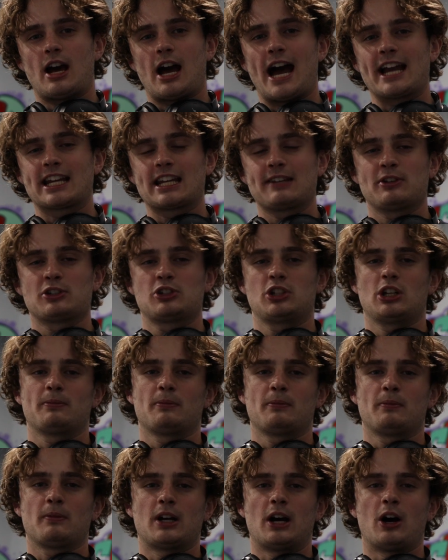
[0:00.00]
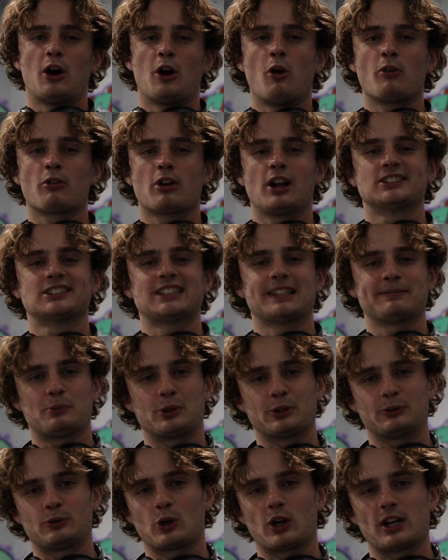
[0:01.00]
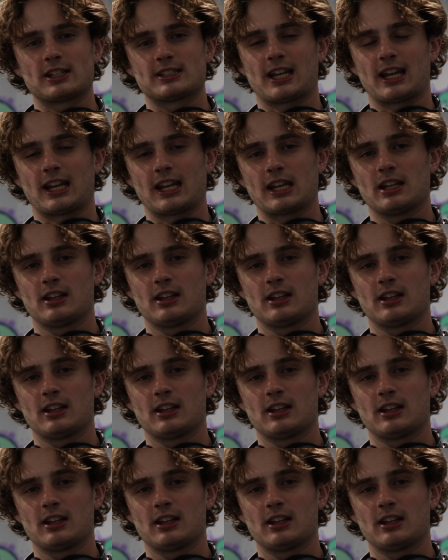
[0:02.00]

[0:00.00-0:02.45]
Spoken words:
I give this gym overall 7.4 out of 10.